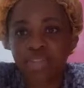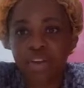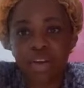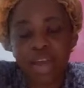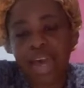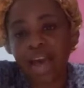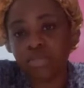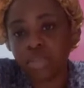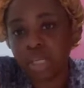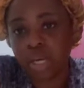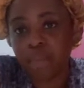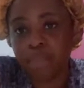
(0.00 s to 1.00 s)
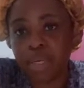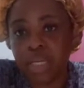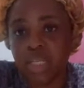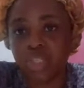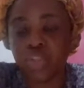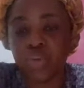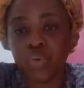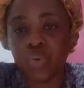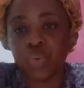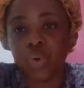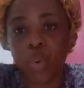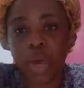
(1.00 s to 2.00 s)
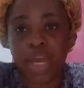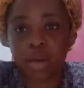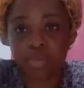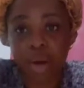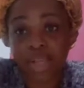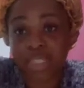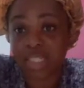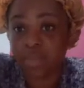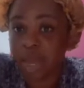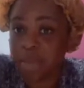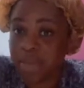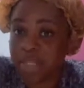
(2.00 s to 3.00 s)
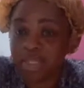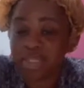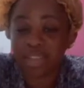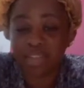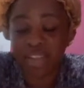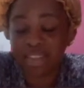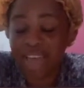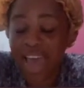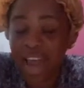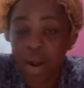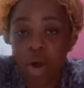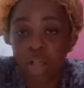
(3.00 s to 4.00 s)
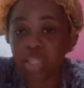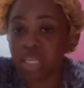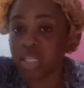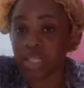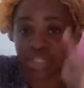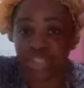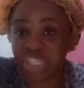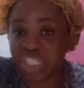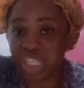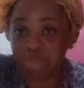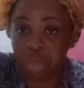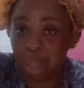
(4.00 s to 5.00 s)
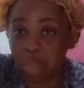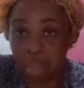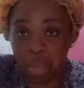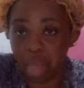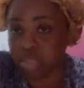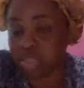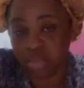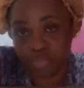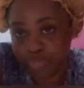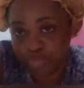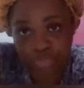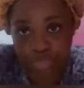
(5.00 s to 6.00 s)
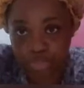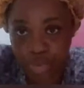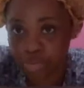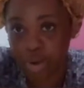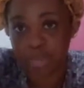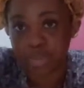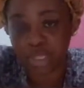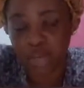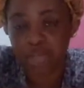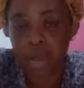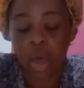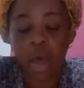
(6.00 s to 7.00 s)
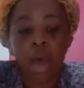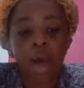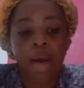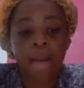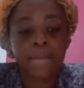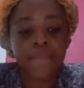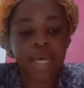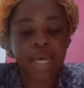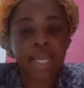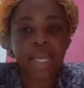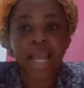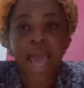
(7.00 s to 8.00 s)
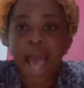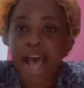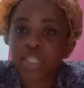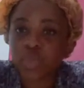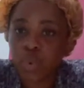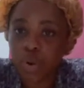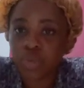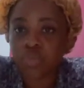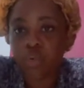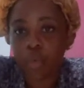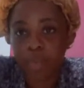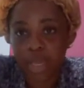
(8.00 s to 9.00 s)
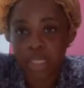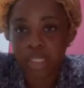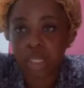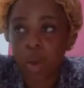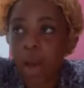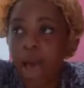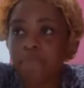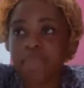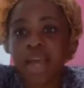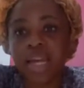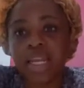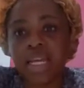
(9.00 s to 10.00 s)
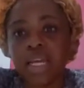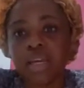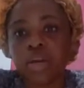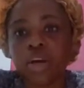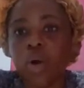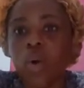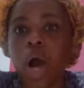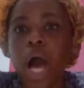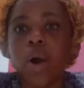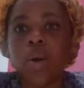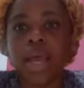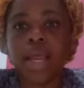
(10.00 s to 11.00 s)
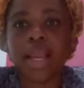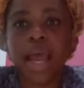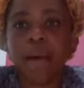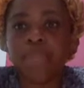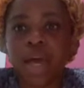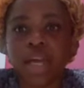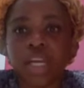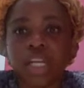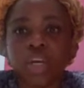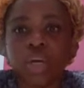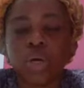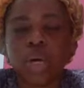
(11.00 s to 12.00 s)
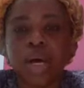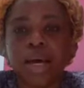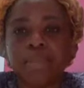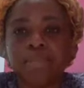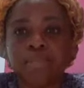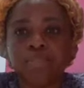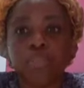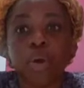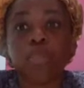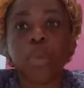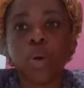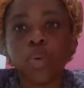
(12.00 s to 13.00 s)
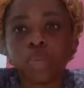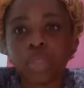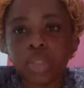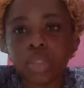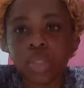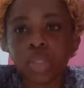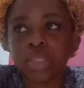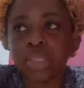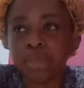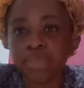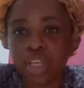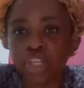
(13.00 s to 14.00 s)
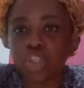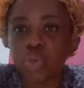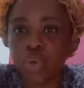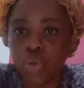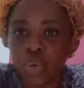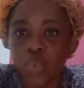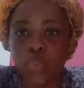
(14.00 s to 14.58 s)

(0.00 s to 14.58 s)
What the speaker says: their accounting company to go ahead and process payment and stuff like that. All legal, legit, blah, blah, blah, bull crap stuff. But it has worked for me. So I'm not going to go out and I'm not going to promote something to you,